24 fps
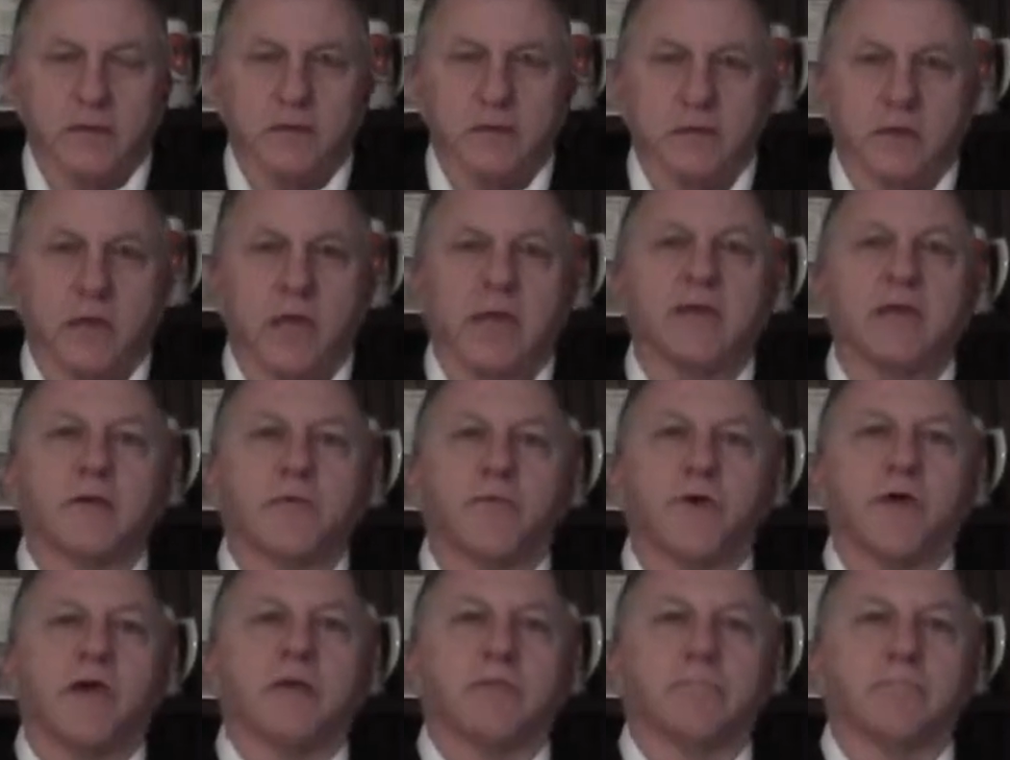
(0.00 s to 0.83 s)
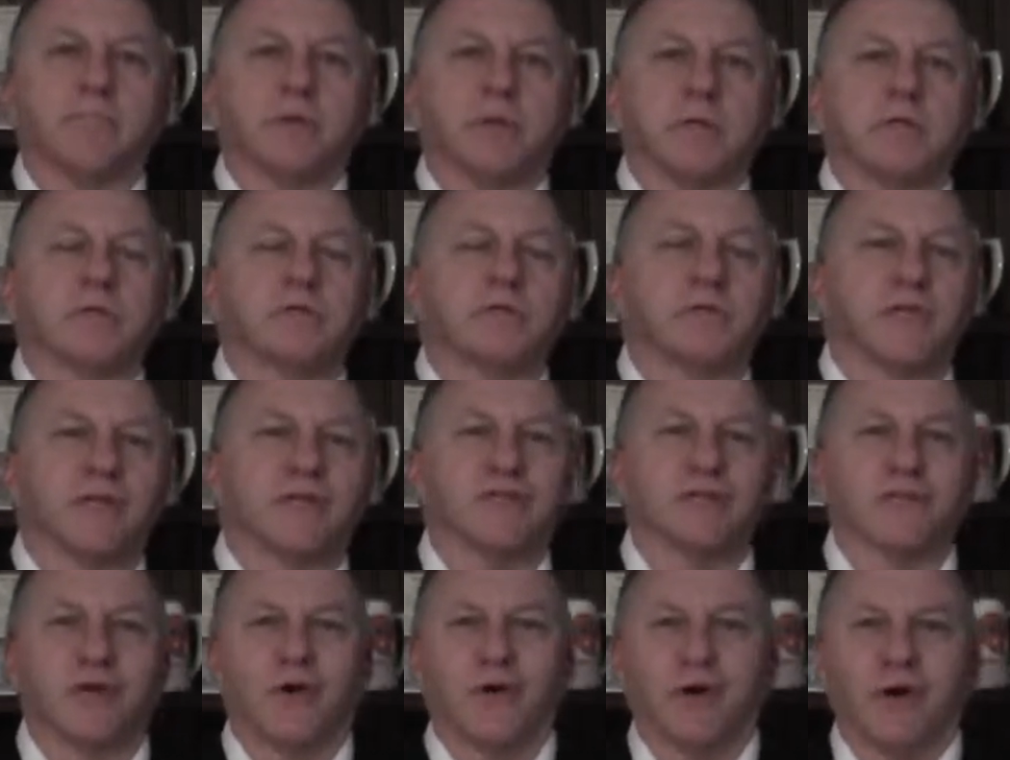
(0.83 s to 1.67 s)
The late great blues
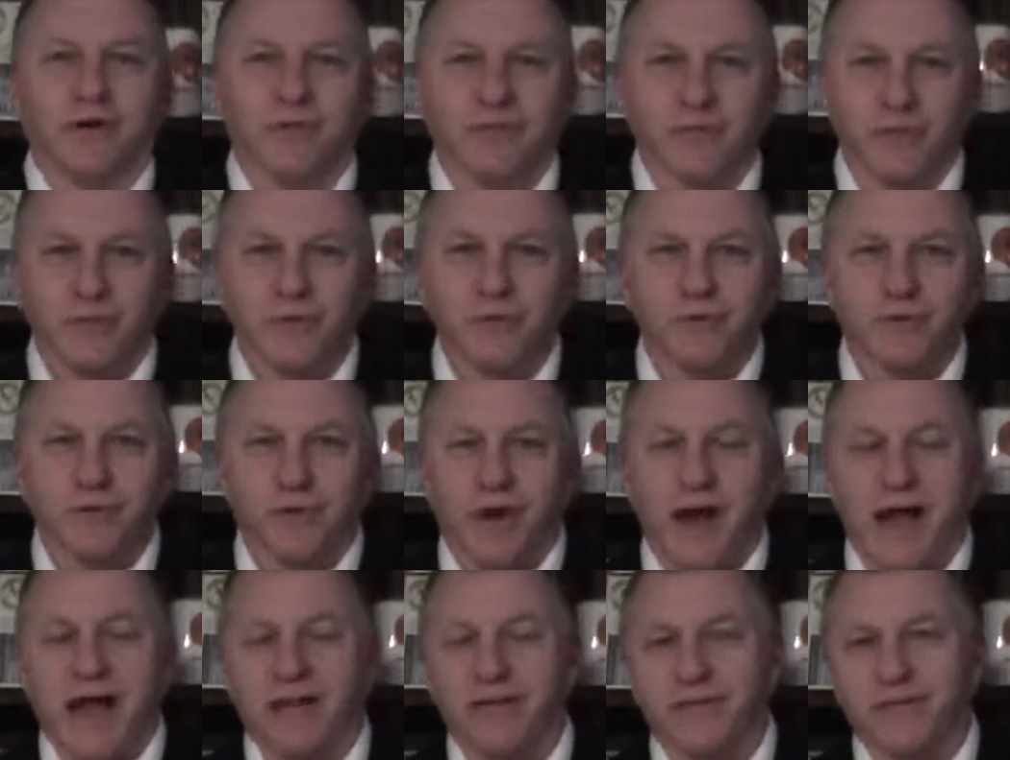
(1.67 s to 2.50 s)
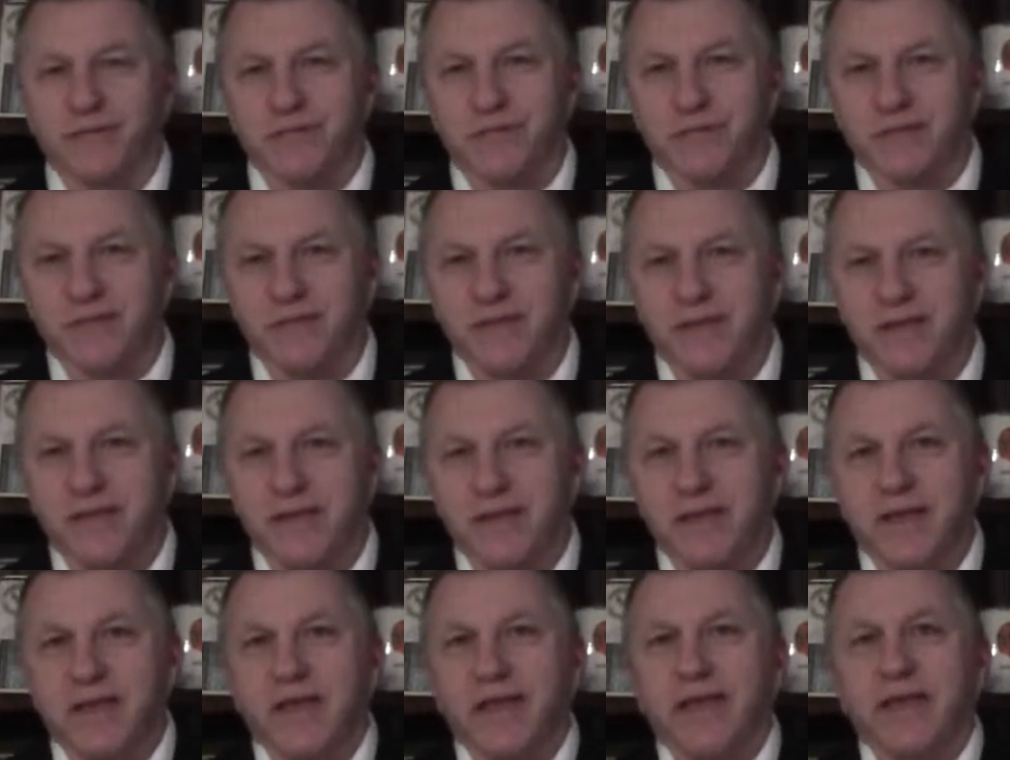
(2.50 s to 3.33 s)
guitarist, Luther Allison,
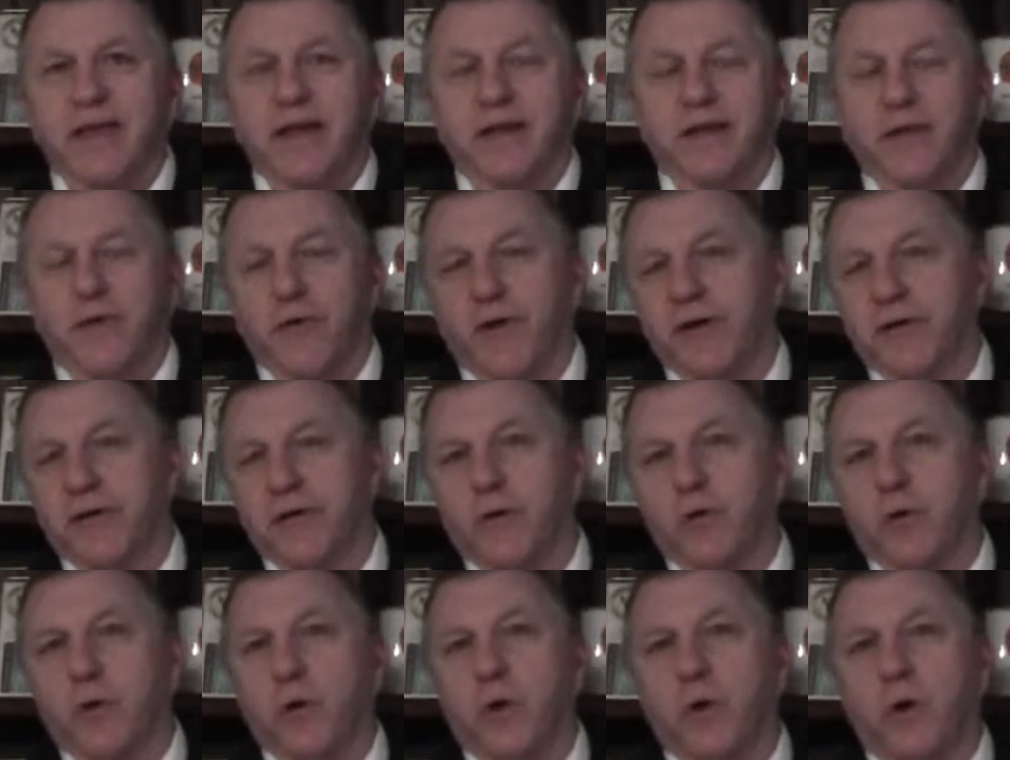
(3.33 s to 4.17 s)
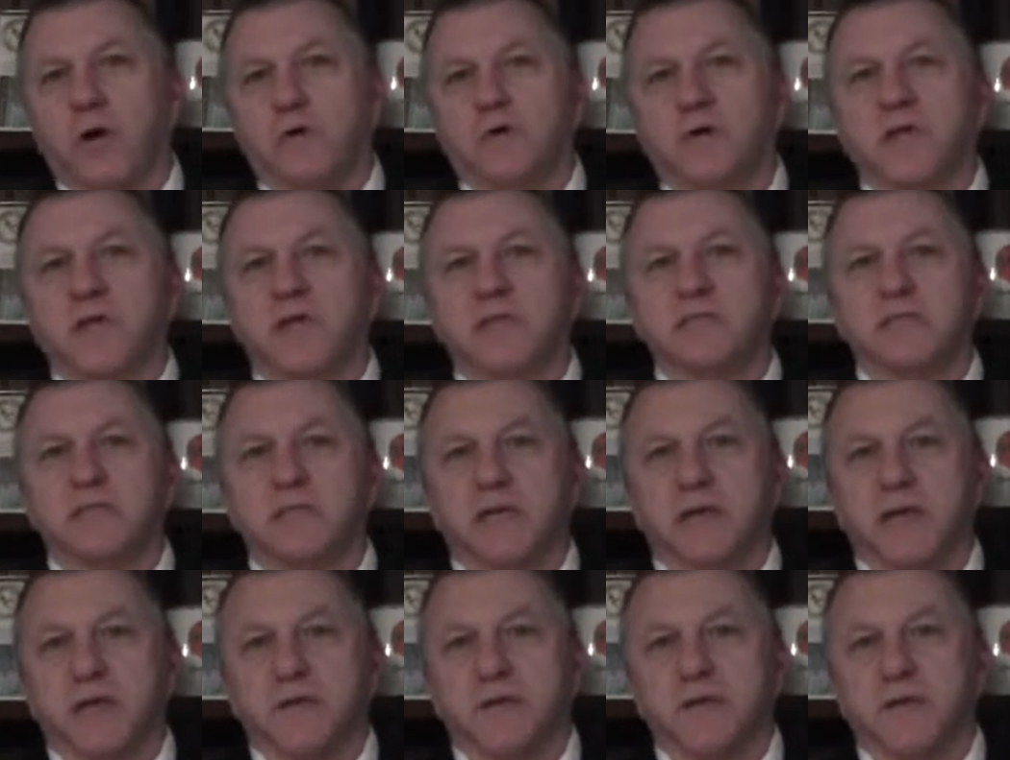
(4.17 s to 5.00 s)
he had a great little quote. He
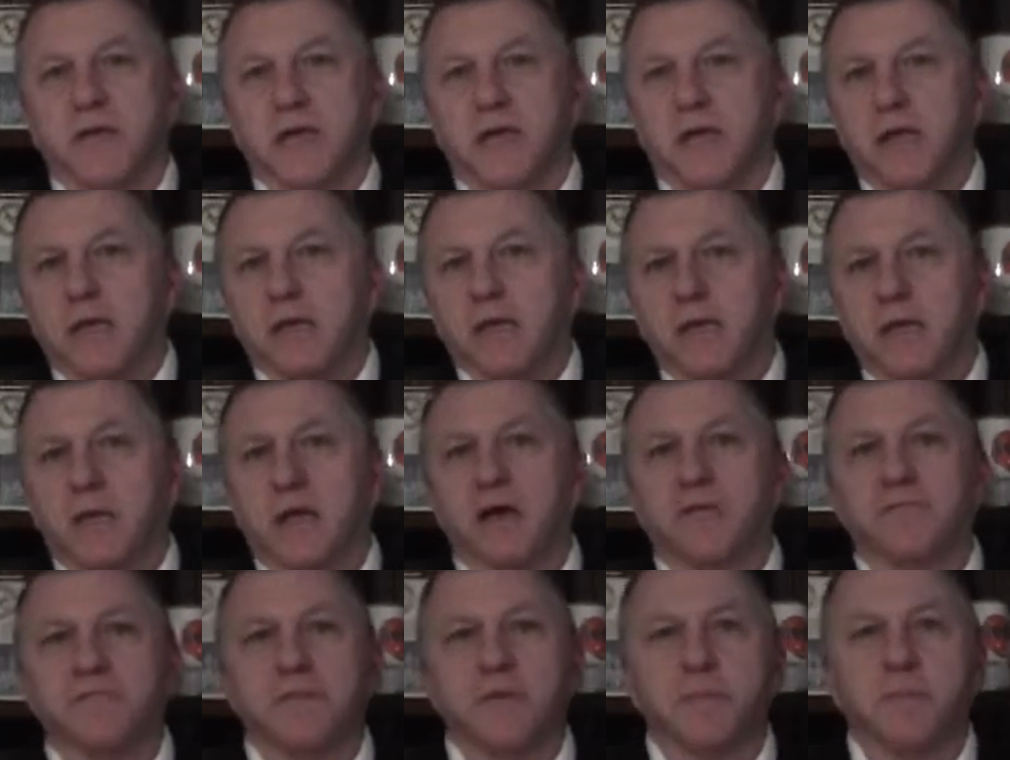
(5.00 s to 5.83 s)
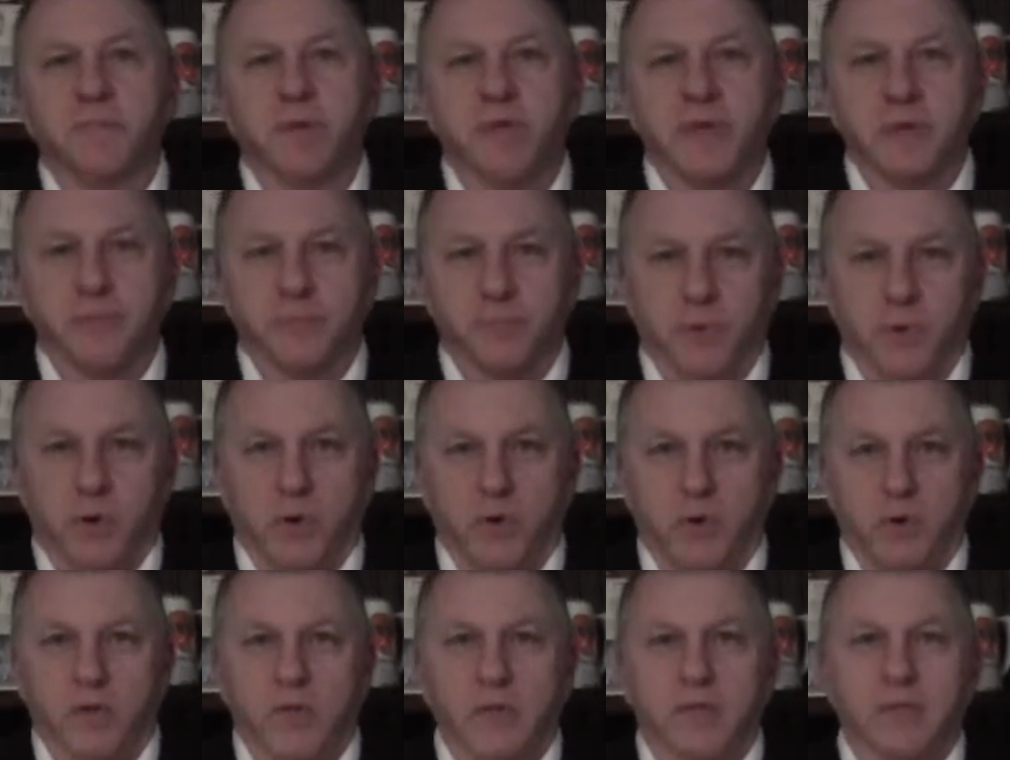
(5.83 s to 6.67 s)
said, love the
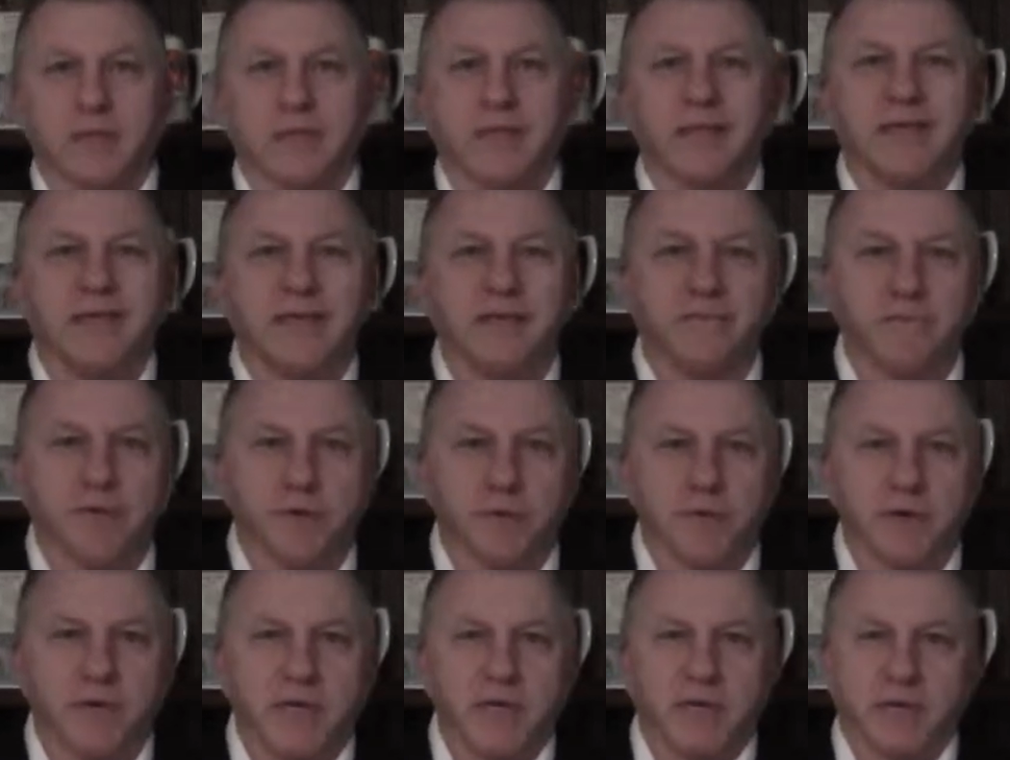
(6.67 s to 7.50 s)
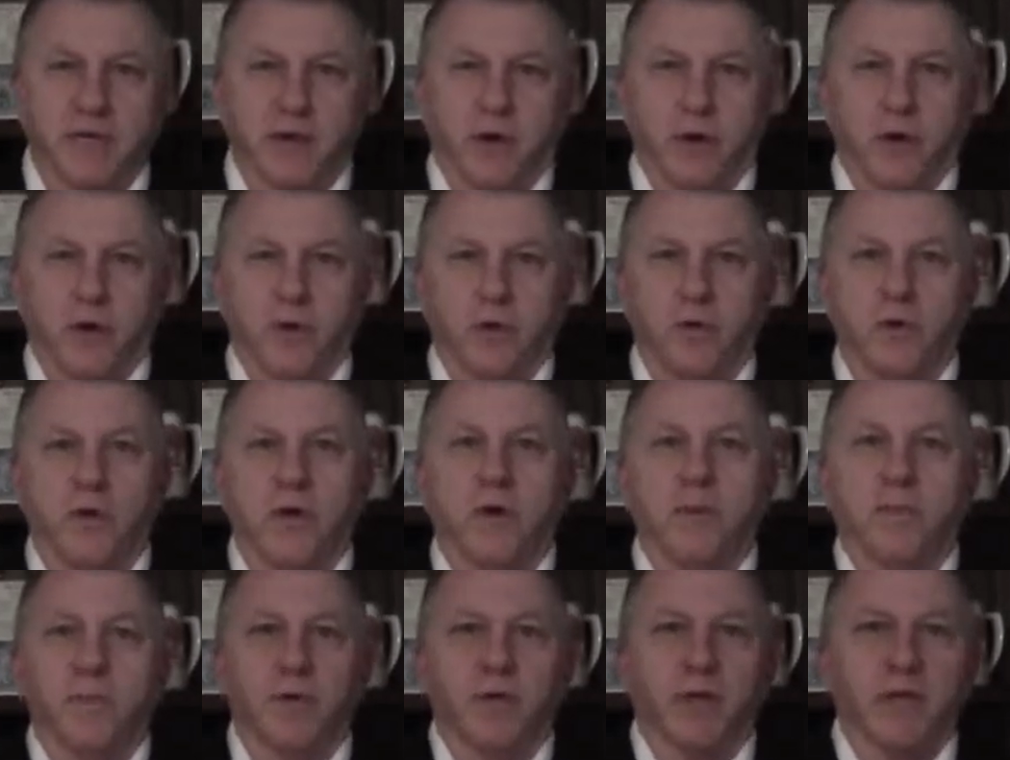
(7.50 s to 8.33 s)
people, leave your ego,
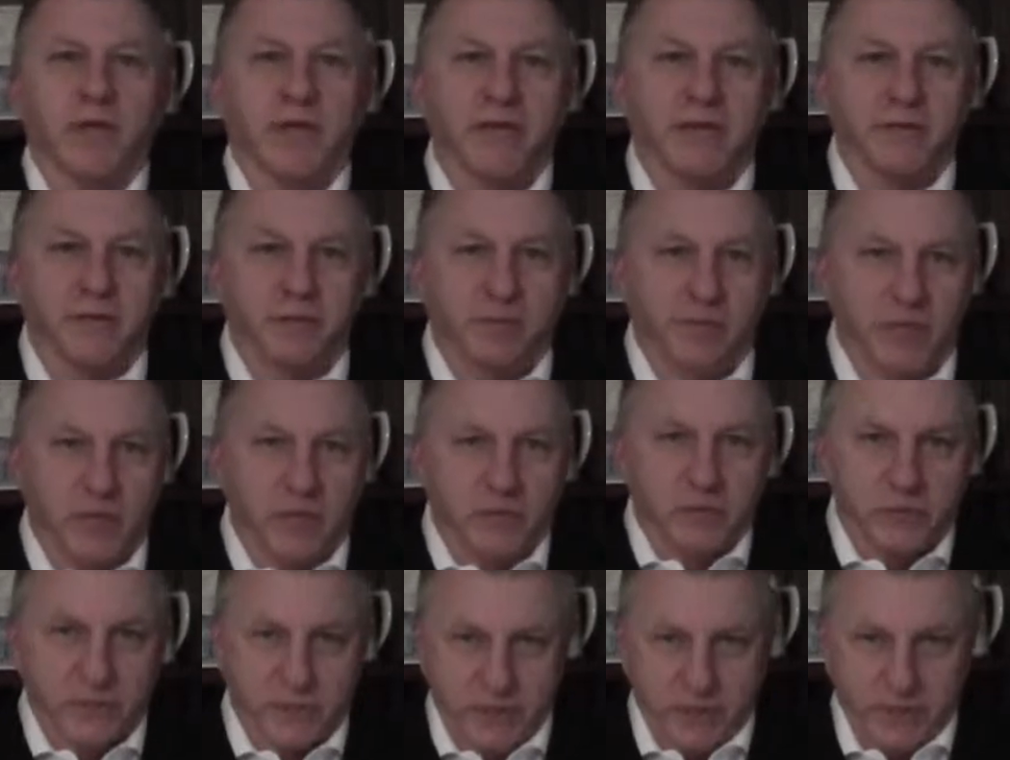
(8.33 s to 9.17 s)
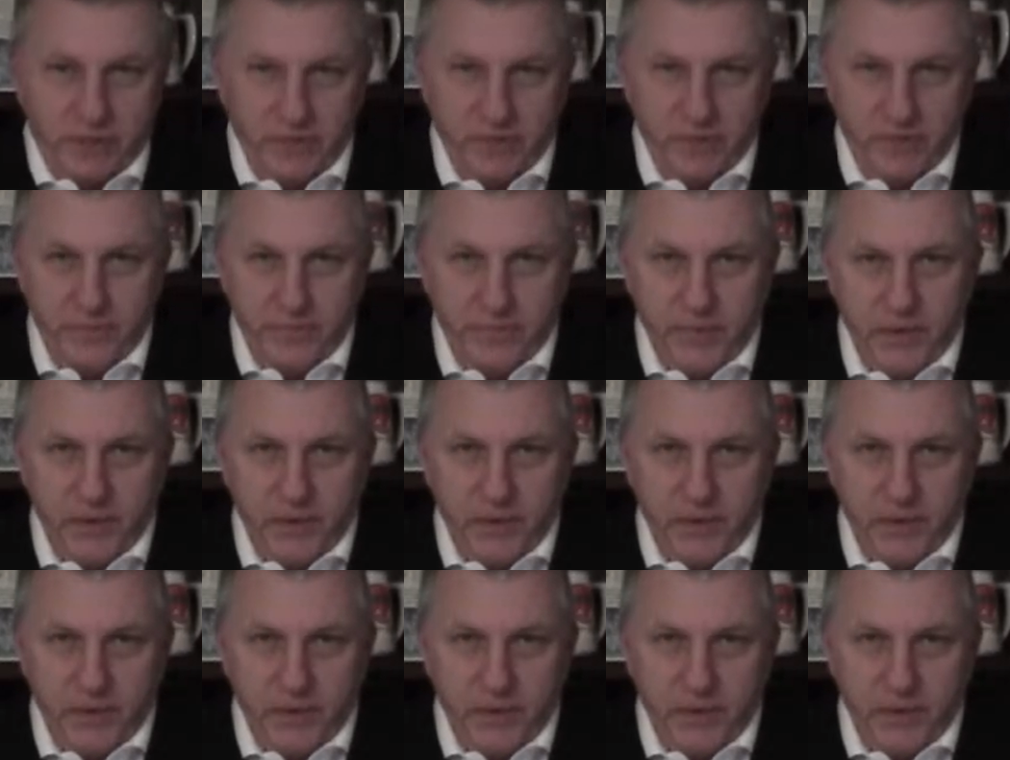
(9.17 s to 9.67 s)
play the music.